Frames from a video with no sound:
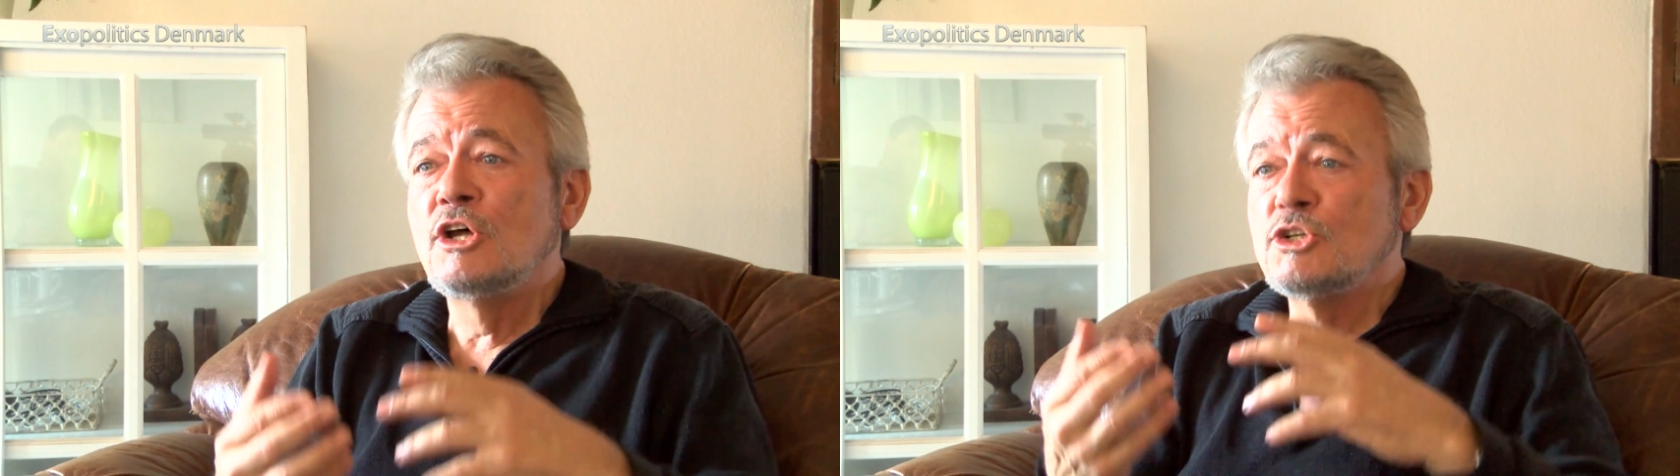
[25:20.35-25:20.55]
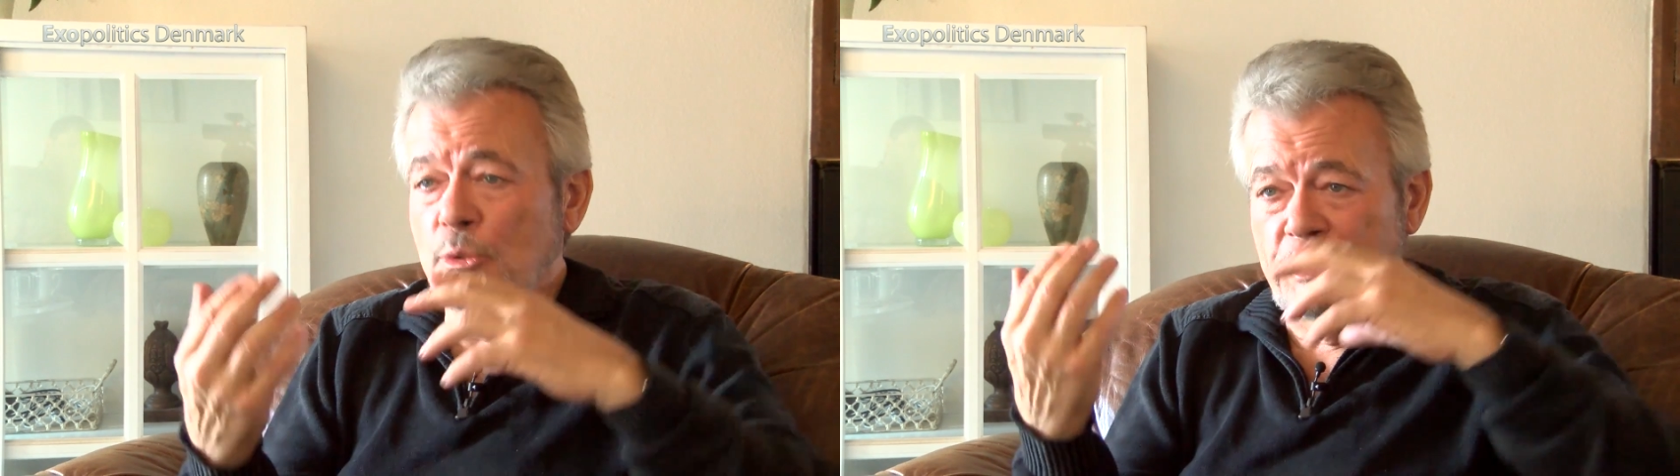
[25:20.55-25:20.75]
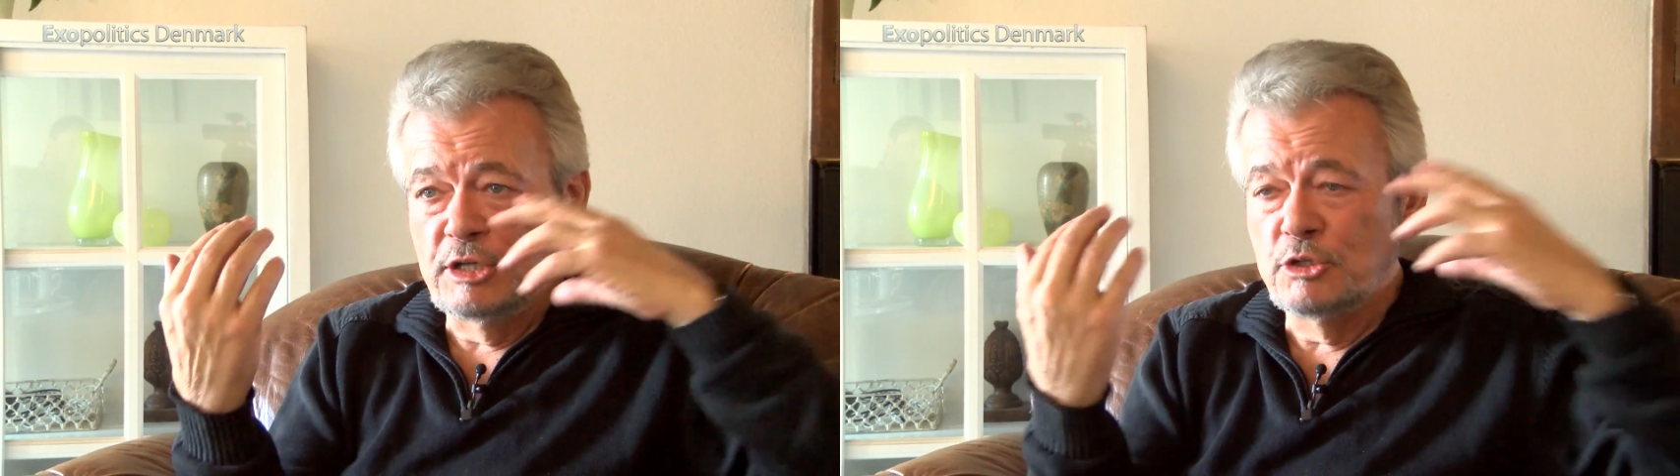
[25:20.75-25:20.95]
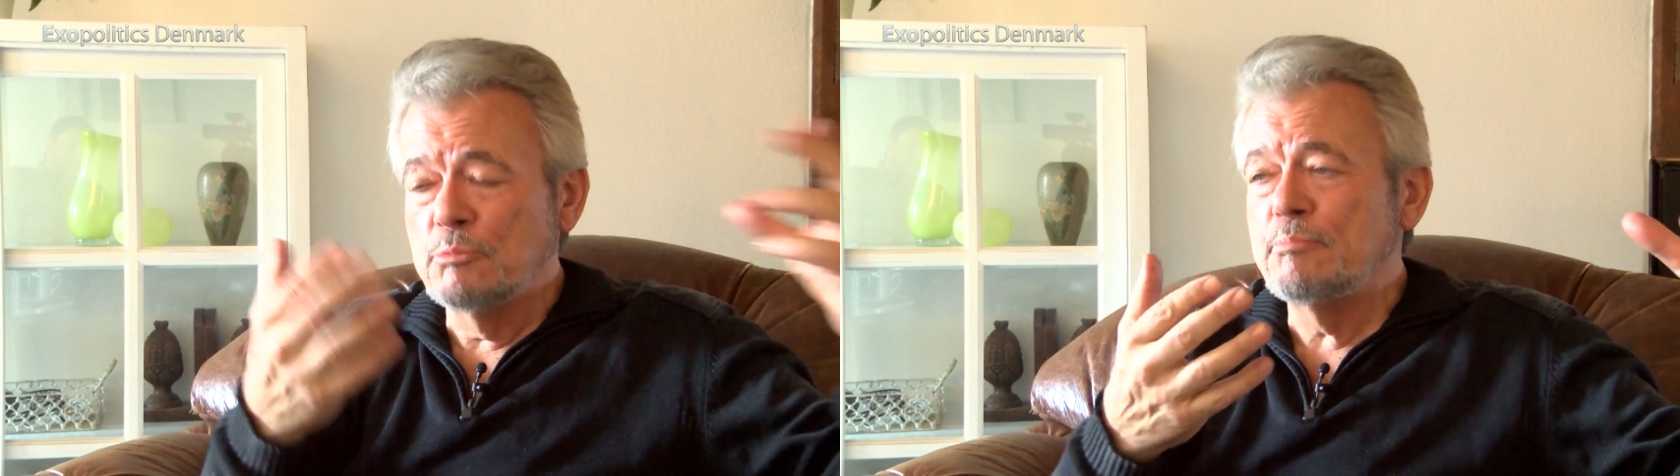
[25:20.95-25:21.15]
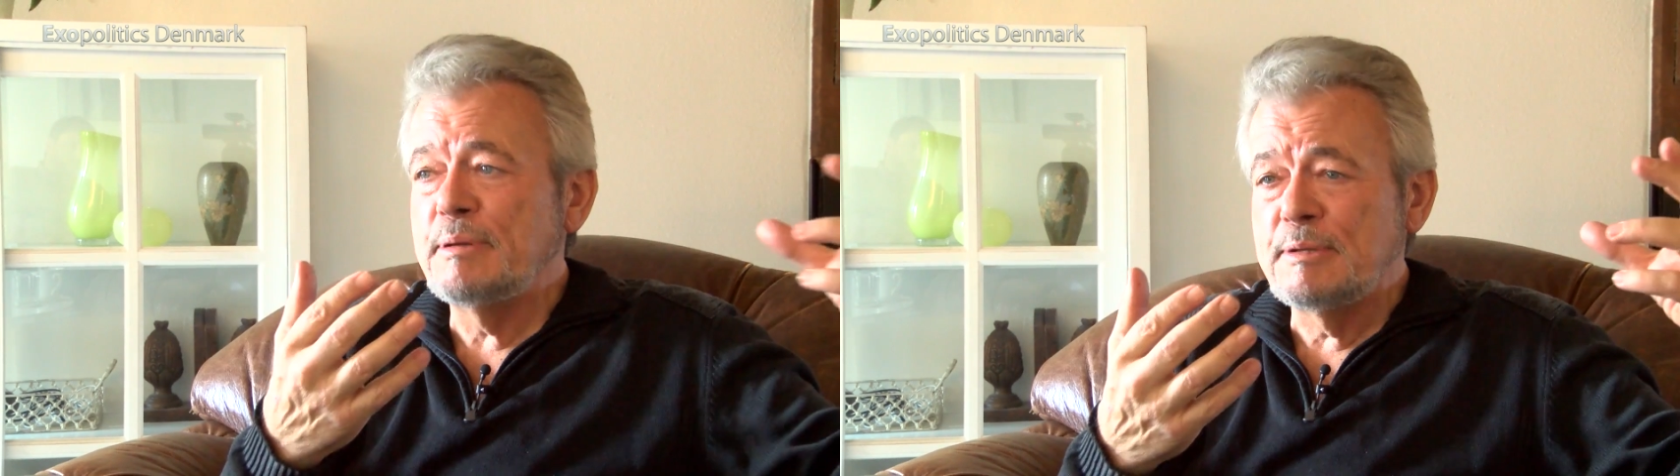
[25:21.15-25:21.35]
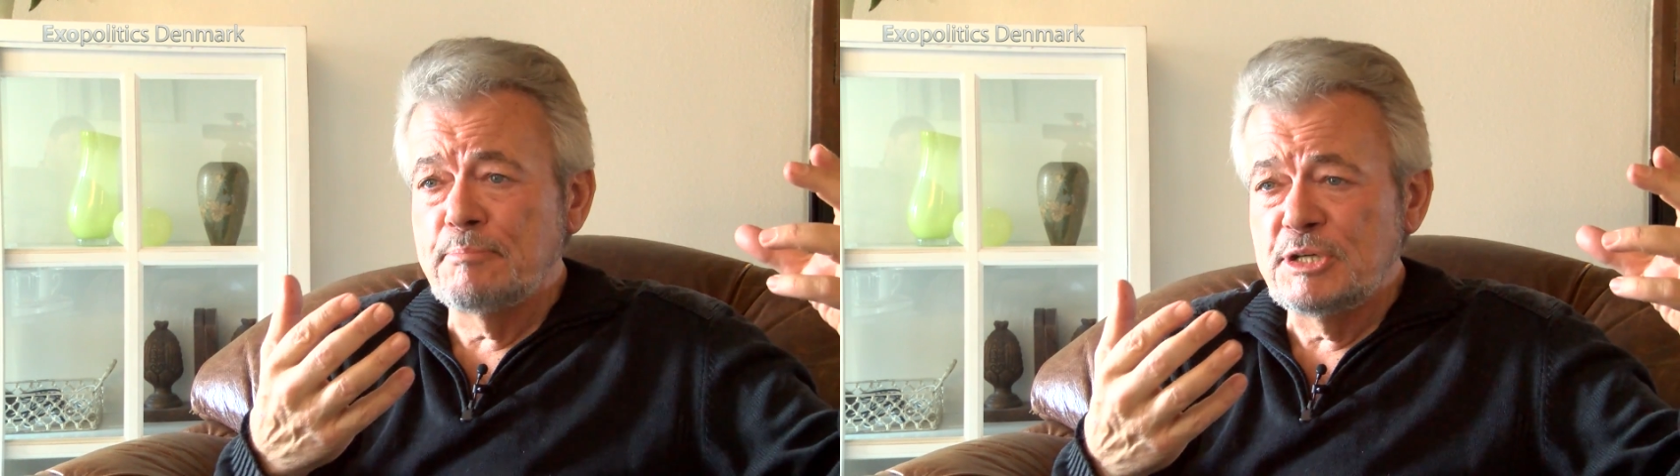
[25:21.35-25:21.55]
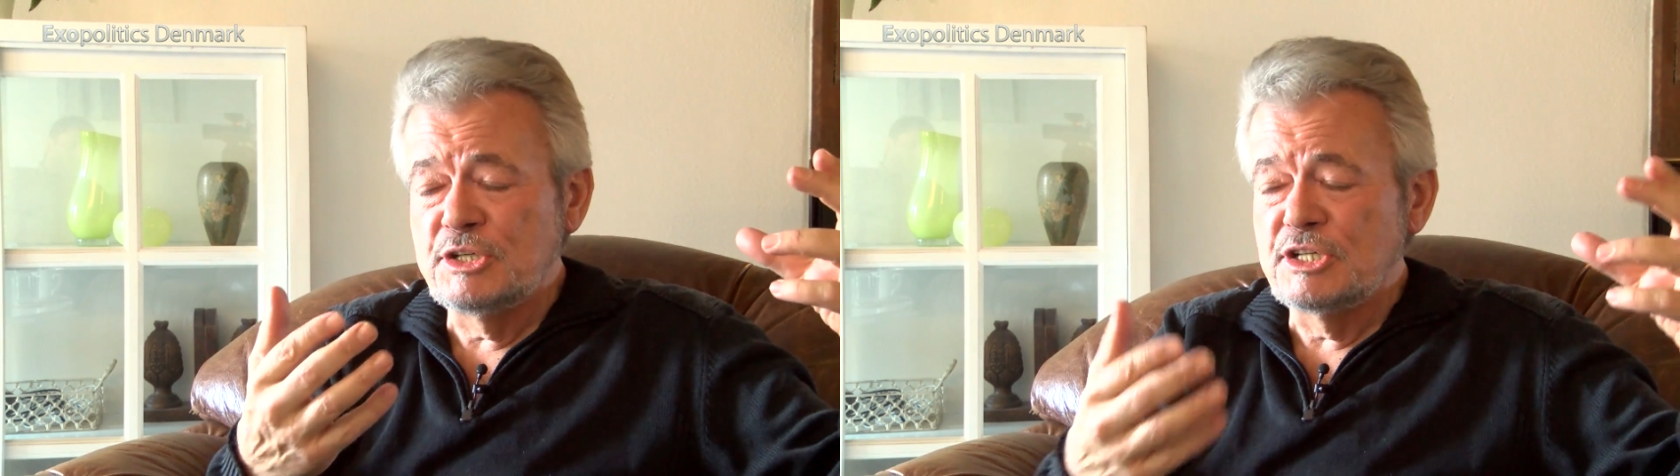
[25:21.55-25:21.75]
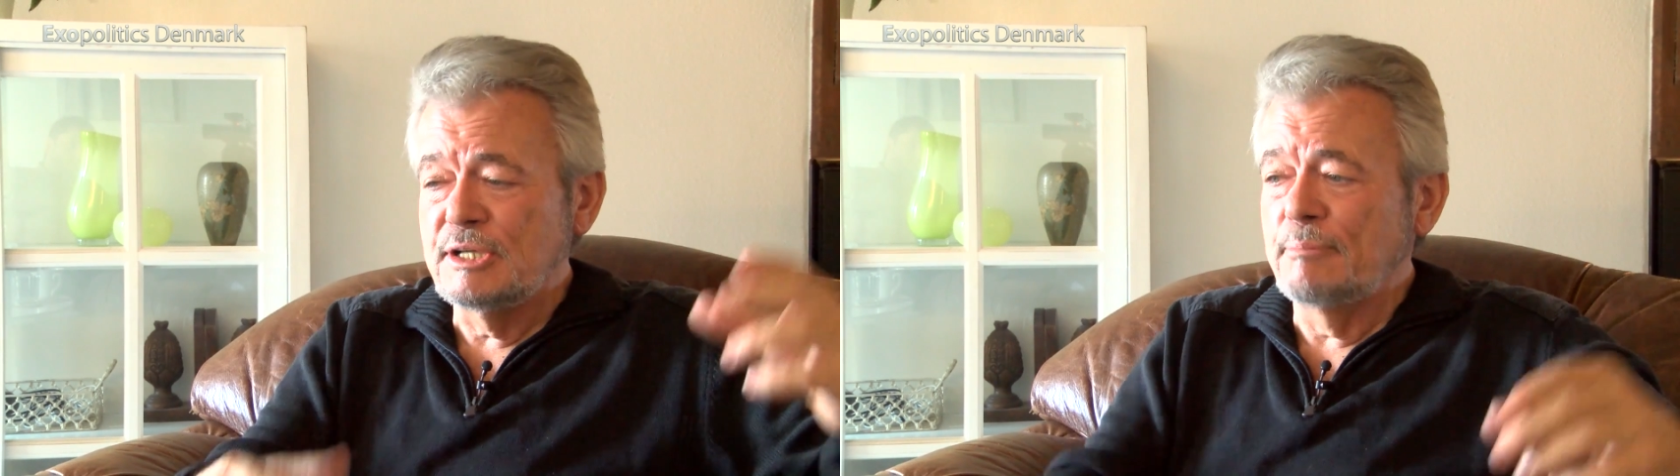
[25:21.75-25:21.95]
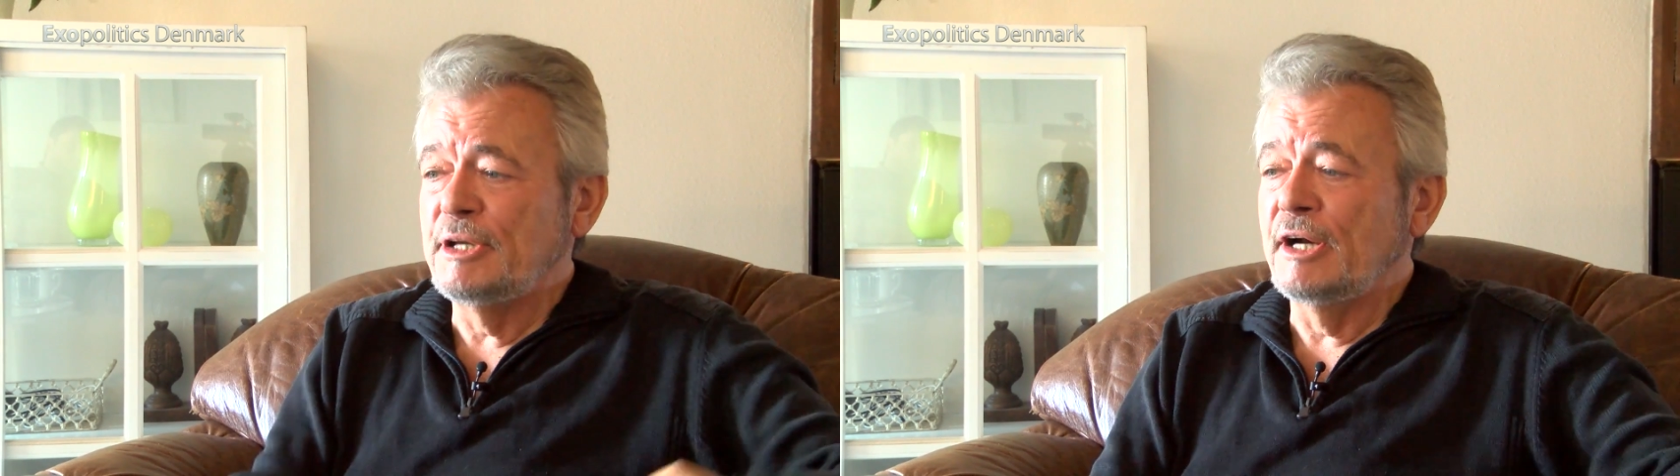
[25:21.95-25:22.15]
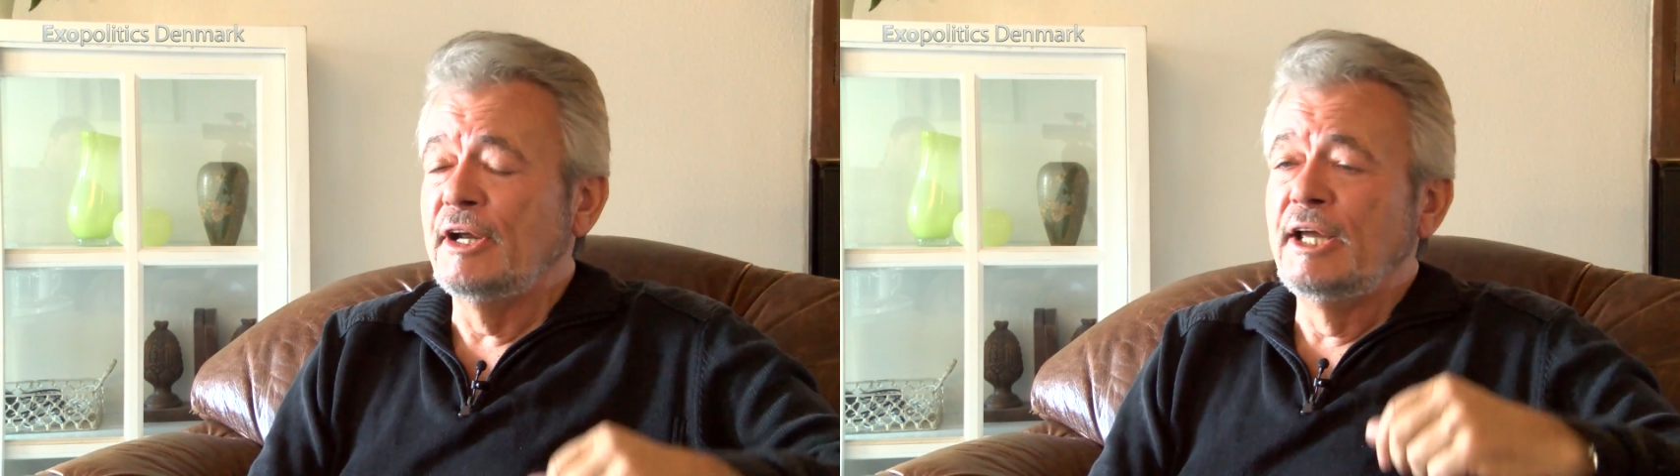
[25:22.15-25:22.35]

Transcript: so we can do business up there.